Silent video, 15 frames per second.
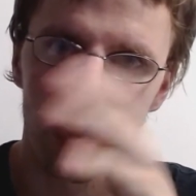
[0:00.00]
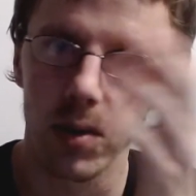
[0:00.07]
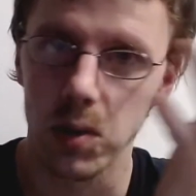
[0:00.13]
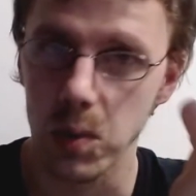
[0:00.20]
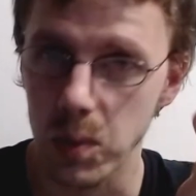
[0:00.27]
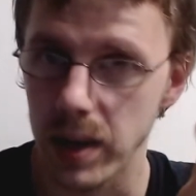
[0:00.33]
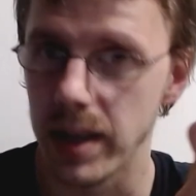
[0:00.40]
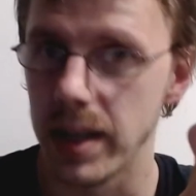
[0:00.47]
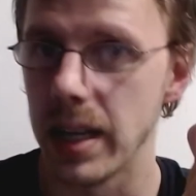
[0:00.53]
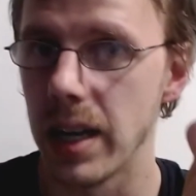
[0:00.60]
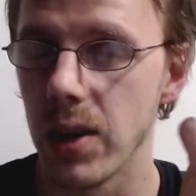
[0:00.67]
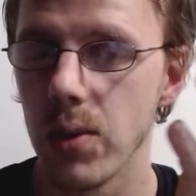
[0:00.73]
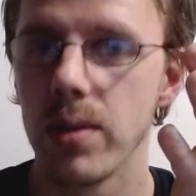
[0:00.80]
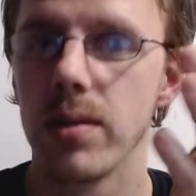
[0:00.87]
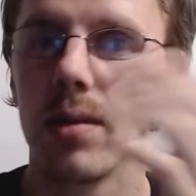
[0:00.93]
right now.
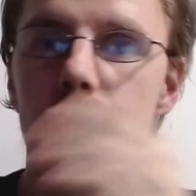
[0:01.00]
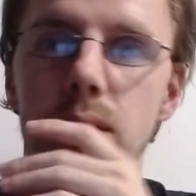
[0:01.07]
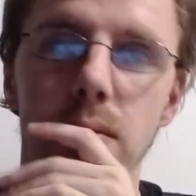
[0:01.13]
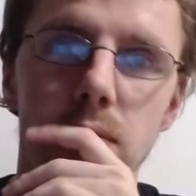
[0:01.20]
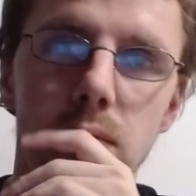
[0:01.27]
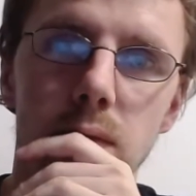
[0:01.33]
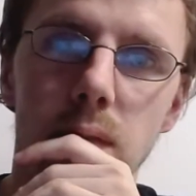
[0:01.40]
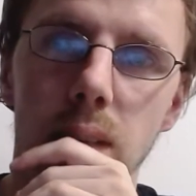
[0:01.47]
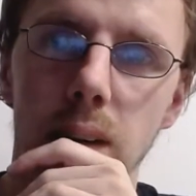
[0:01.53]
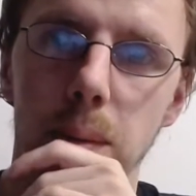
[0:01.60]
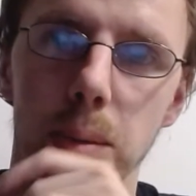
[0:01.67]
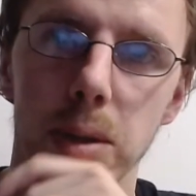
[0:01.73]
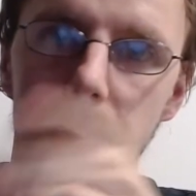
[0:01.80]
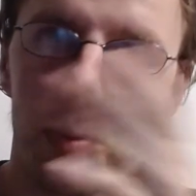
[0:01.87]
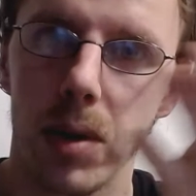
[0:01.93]

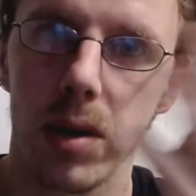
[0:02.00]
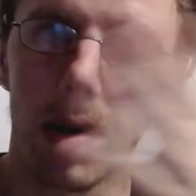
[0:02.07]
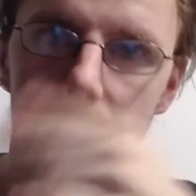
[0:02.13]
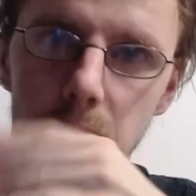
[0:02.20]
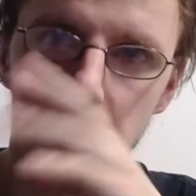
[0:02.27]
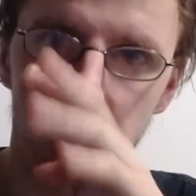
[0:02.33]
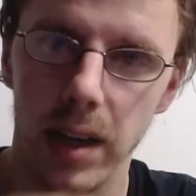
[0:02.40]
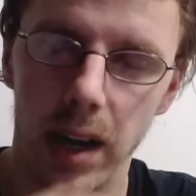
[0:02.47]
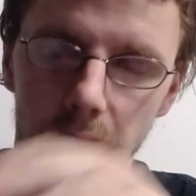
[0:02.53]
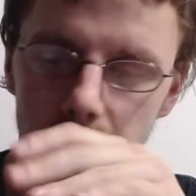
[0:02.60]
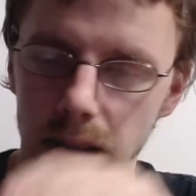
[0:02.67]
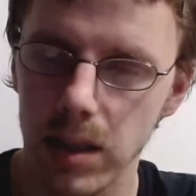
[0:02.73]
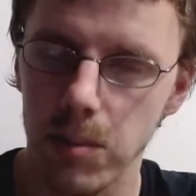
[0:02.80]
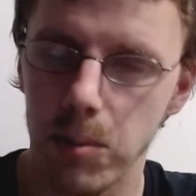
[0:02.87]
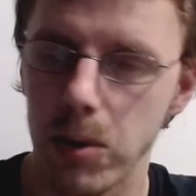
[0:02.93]
It's part of my
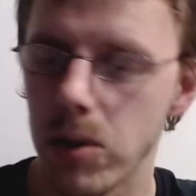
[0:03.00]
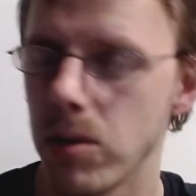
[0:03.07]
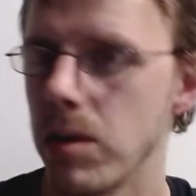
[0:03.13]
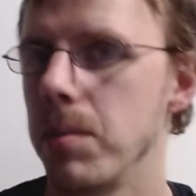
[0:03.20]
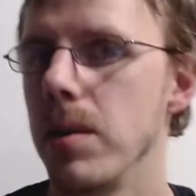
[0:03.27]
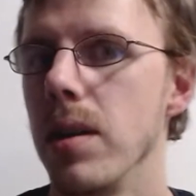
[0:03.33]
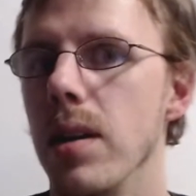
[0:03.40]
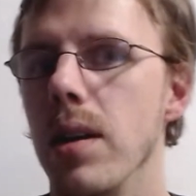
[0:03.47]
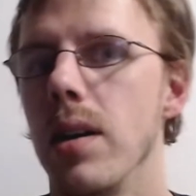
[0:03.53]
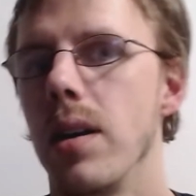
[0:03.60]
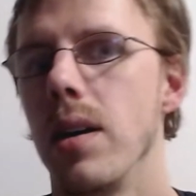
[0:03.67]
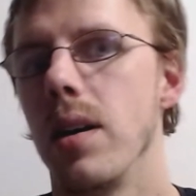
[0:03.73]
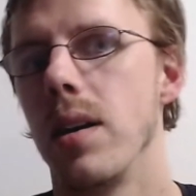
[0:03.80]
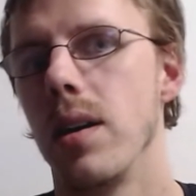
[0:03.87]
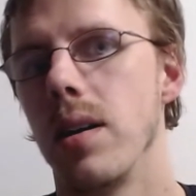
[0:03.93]
IT program
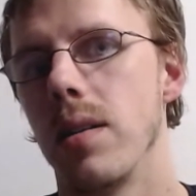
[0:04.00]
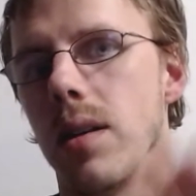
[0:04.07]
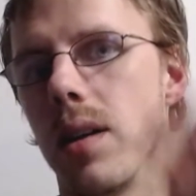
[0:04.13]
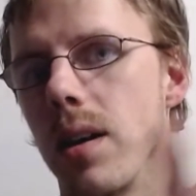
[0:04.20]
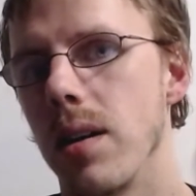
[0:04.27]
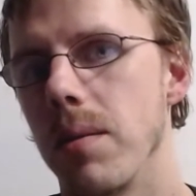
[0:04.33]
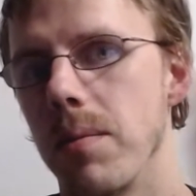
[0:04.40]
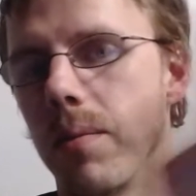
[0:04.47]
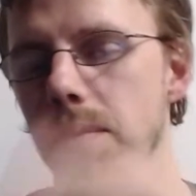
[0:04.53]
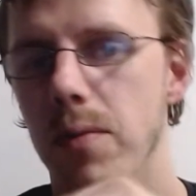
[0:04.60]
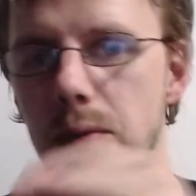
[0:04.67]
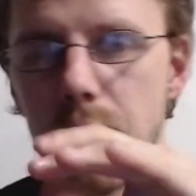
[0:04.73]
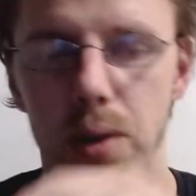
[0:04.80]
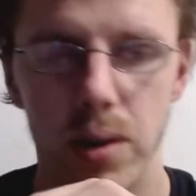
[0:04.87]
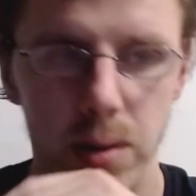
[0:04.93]

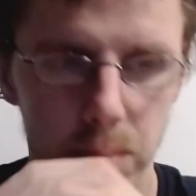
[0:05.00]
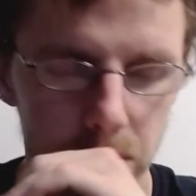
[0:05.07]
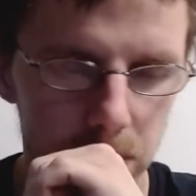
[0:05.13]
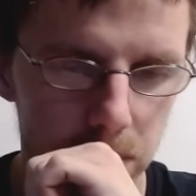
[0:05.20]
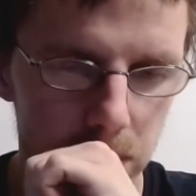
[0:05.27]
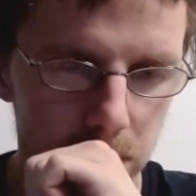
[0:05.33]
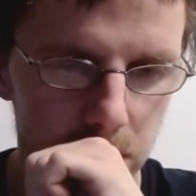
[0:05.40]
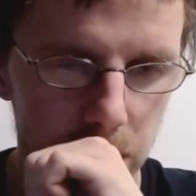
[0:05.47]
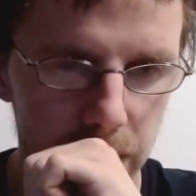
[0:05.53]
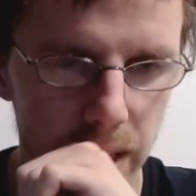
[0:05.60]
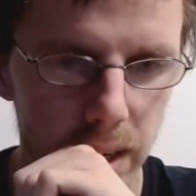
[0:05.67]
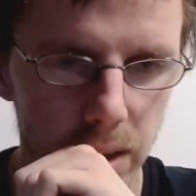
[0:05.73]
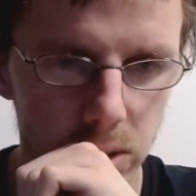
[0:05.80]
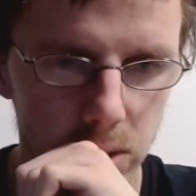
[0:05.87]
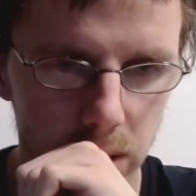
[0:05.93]
for my
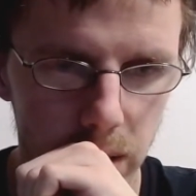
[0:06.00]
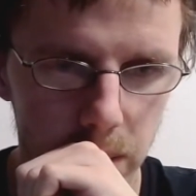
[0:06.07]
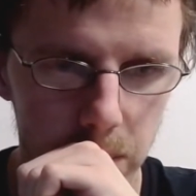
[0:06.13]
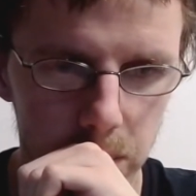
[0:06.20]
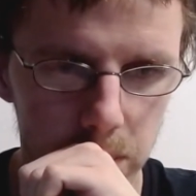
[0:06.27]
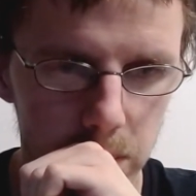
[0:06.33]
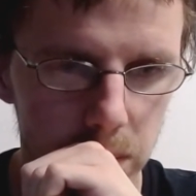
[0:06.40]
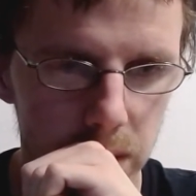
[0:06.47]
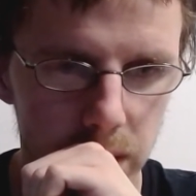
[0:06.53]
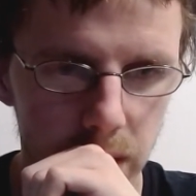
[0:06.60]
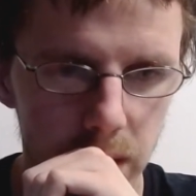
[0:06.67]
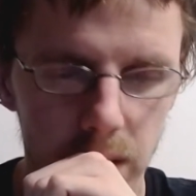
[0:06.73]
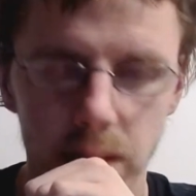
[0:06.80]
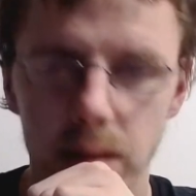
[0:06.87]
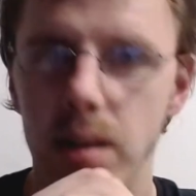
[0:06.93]
college that I'm
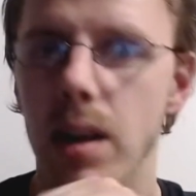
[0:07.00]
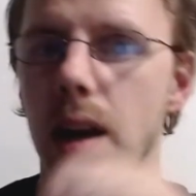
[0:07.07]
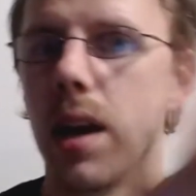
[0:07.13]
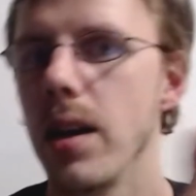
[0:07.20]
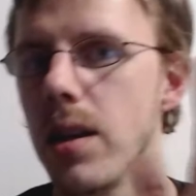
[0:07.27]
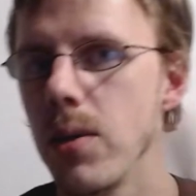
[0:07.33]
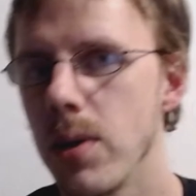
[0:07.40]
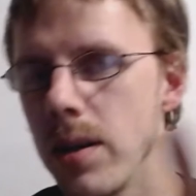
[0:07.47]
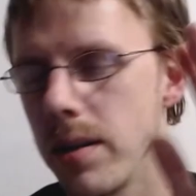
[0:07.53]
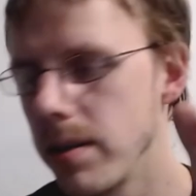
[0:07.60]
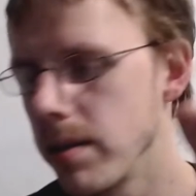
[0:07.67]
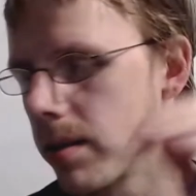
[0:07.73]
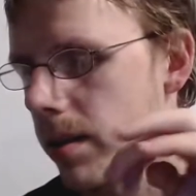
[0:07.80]
attending. Anyways,